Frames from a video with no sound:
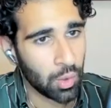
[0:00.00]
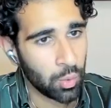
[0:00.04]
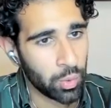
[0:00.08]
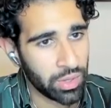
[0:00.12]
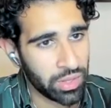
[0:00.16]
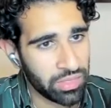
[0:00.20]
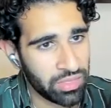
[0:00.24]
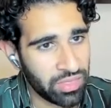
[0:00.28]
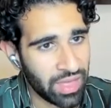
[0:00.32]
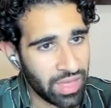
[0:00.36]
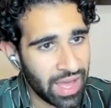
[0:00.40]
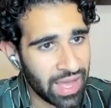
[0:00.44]

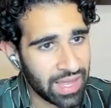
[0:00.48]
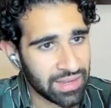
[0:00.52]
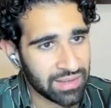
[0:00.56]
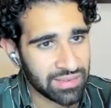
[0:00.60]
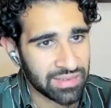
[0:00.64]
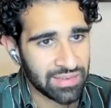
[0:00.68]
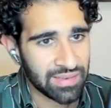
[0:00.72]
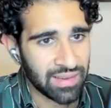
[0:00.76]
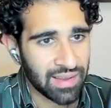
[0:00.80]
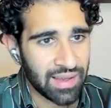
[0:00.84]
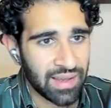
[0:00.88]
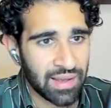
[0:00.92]
With
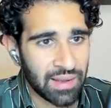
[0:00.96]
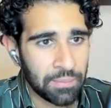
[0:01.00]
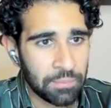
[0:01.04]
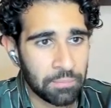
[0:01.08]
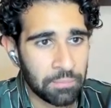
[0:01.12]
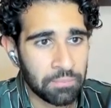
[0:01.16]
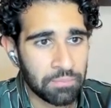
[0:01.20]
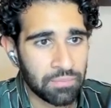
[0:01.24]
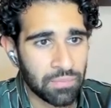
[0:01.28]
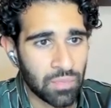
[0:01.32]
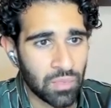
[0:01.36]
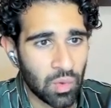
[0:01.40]
that,
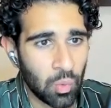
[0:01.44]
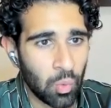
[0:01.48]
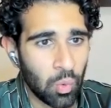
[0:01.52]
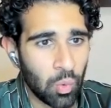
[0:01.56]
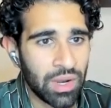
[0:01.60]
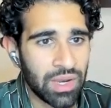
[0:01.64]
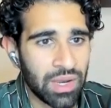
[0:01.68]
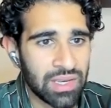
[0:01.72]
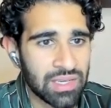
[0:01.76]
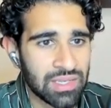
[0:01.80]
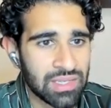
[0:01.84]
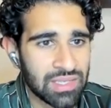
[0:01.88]

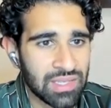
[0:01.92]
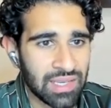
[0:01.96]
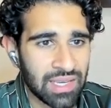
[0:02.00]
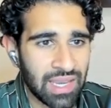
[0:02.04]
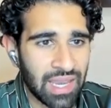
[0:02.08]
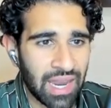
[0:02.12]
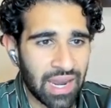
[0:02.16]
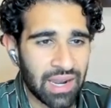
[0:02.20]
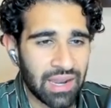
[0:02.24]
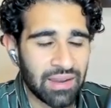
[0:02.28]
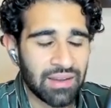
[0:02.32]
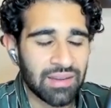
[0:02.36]
what is the
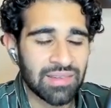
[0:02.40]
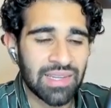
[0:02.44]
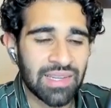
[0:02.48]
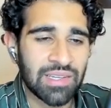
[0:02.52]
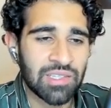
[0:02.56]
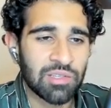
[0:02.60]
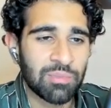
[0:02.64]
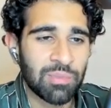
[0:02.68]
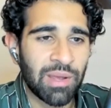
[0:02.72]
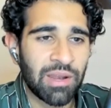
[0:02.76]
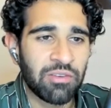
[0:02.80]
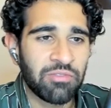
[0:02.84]
Canada
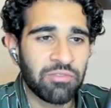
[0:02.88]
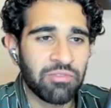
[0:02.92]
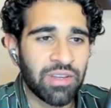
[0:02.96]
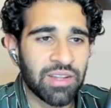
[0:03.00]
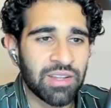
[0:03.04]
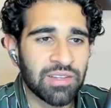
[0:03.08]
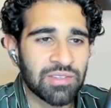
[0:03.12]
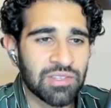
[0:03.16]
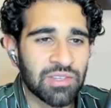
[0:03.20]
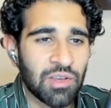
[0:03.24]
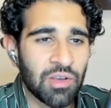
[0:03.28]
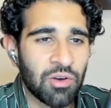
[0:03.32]
Dental
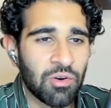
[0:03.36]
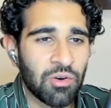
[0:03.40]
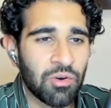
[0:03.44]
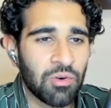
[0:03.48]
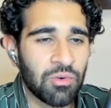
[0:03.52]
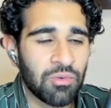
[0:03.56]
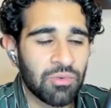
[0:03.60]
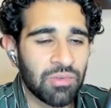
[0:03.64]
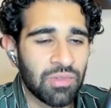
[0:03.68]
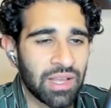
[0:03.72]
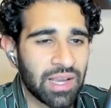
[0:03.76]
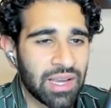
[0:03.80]
Benefit?
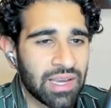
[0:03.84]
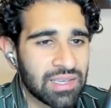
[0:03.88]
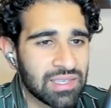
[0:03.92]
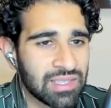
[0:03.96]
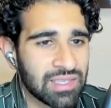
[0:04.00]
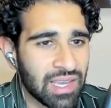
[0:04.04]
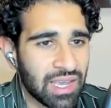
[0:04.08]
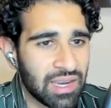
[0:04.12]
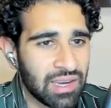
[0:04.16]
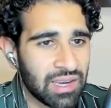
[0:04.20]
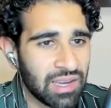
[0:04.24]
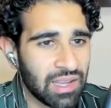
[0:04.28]
So, like I
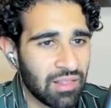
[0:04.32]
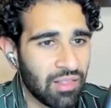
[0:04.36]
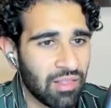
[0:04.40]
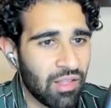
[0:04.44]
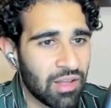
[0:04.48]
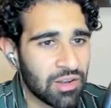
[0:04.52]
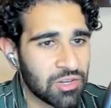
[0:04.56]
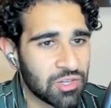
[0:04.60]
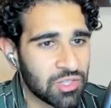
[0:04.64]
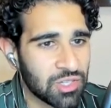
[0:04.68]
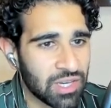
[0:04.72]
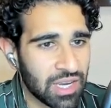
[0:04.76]
said, it
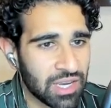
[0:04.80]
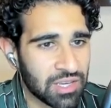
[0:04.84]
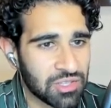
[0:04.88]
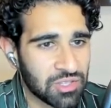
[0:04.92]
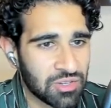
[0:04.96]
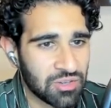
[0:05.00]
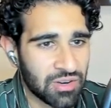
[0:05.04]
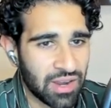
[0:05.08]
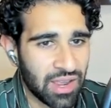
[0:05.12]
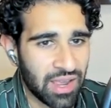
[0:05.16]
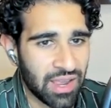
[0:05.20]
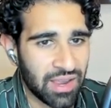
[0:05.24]
launched
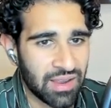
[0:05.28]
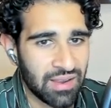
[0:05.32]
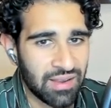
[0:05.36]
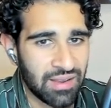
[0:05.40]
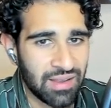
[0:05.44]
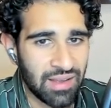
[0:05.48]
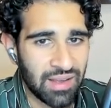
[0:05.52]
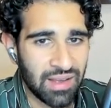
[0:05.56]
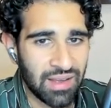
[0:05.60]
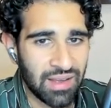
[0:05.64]
yesterday,